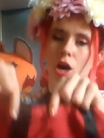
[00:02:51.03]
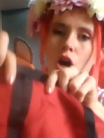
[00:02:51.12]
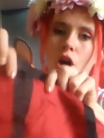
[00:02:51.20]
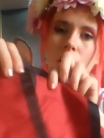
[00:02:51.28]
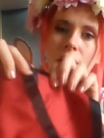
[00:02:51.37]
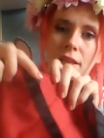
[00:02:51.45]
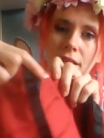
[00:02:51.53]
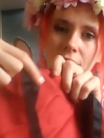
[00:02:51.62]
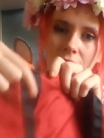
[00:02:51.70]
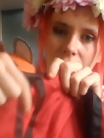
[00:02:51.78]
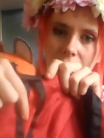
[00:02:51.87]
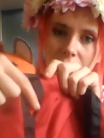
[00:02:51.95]
All the,
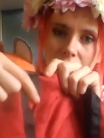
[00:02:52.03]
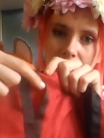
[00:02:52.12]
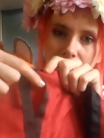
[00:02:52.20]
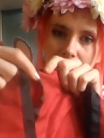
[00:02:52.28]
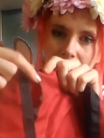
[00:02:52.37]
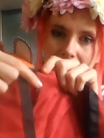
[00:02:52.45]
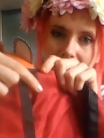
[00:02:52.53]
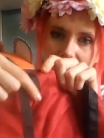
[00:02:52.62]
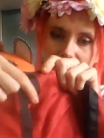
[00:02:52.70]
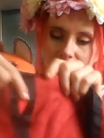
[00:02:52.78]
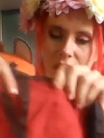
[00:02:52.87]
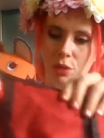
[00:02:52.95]
the edges are
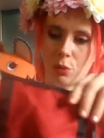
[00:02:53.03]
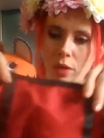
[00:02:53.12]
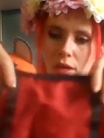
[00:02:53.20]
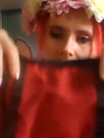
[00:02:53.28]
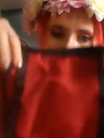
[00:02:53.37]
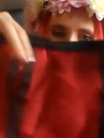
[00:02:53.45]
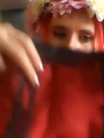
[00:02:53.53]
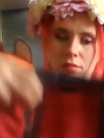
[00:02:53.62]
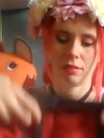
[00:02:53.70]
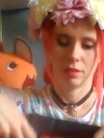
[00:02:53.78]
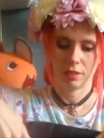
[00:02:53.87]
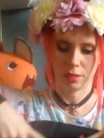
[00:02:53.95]
seaweed.
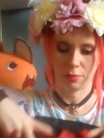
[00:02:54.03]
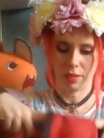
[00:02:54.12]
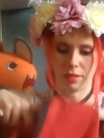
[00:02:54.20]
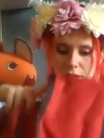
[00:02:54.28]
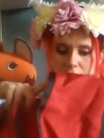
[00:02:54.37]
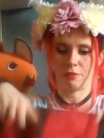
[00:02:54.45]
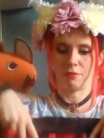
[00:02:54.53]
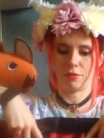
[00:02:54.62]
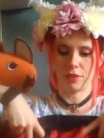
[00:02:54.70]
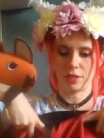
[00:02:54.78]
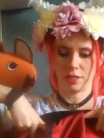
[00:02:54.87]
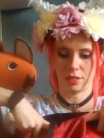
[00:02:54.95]
It's made the
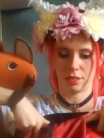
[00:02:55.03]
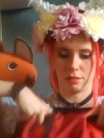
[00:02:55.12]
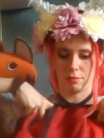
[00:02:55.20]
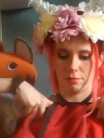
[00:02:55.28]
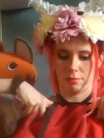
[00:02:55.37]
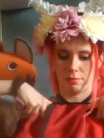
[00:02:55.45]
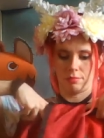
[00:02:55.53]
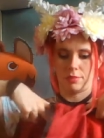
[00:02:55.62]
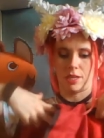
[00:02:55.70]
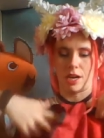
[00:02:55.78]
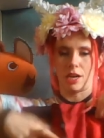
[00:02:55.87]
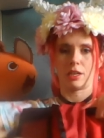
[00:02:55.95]
first
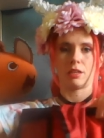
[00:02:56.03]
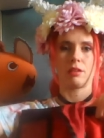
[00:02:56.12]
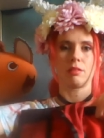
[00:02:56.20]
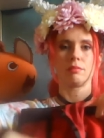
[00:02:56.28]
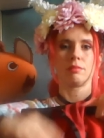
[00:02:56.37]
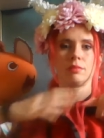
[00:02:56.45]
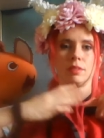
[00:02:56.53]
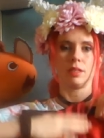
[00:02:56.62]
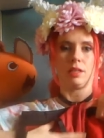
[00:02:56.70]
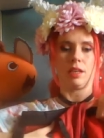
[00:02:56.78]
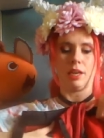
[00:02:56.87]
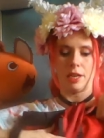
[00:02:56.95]
dark
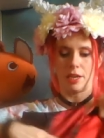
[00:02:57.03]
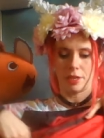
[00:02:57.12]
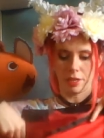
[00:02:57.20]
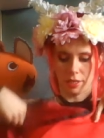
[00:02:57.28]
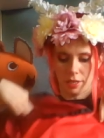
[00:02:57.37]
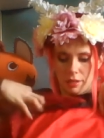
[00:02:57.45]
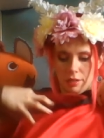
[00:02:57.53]
layer